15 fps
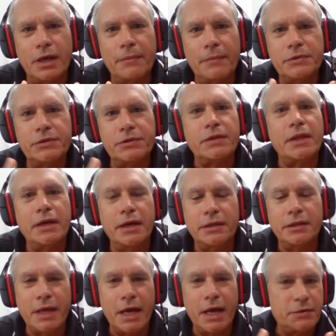see that in
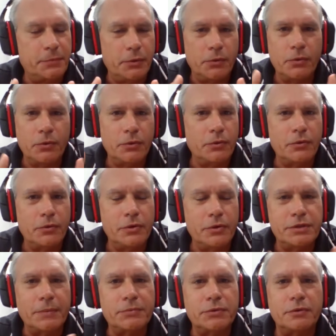a dashboard or
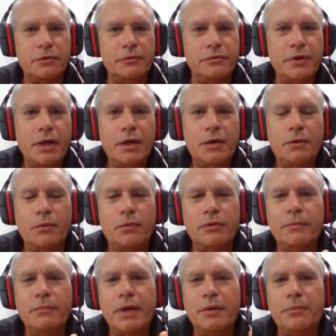in some sort of
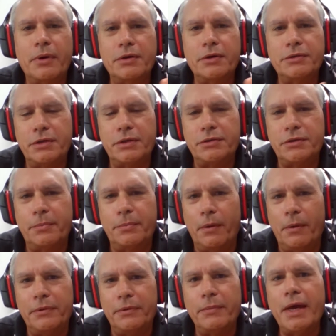automated process to
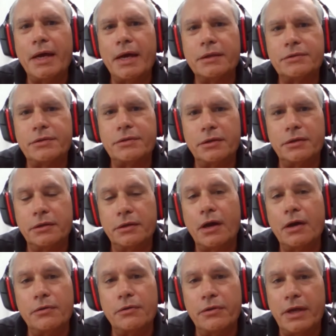pop them out, so you
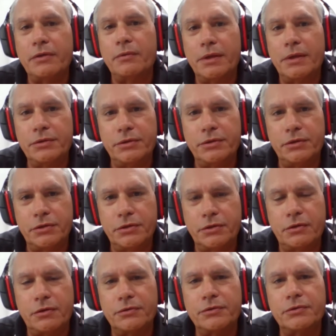know they're the ones that you should
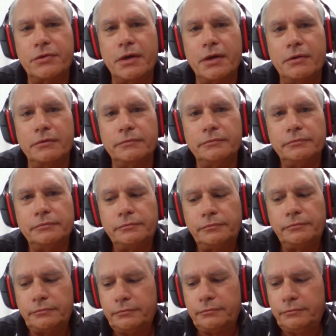concentrate on.
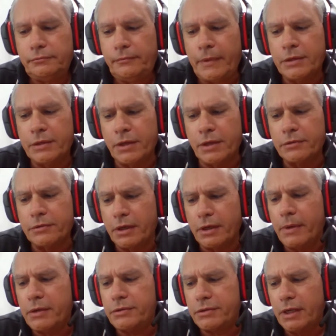So
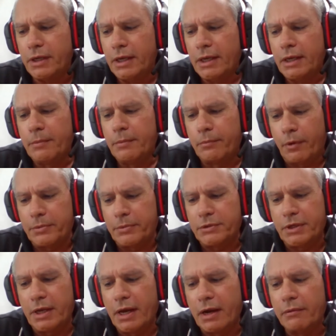most proper
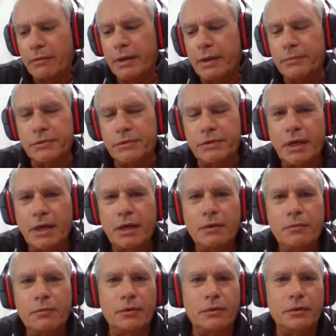CRMs
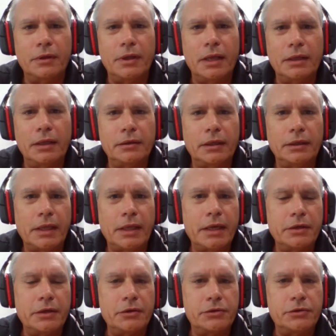will allow
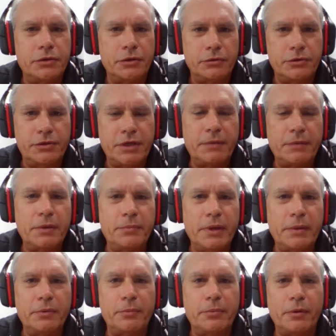you to segment
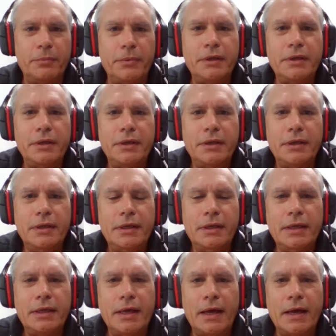people properly,
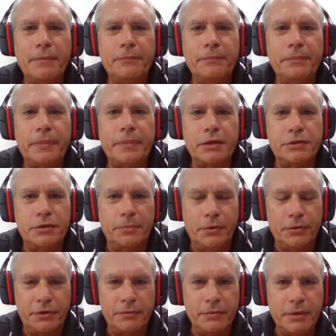to
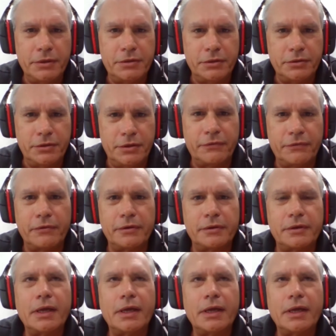put them into different